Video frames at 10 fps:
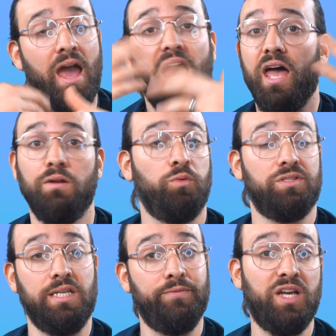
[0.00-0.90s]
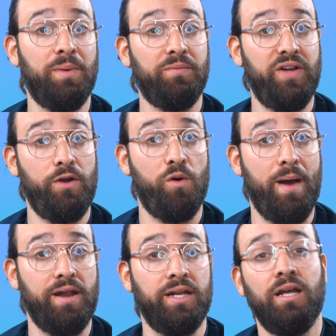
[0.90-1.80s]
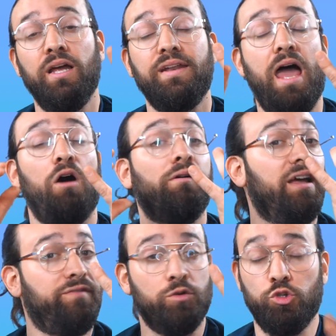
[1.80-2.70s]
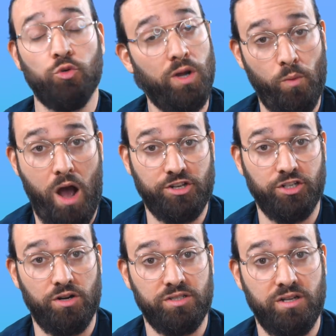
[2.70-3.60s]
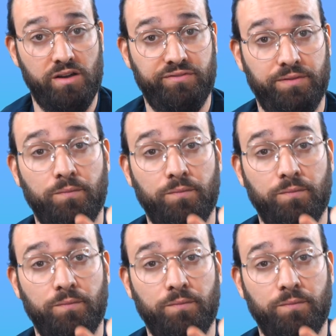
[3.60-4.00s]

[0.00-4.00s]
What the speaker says: and we'll see if we can make a video about it. Now, if you enjoy watching our stuff,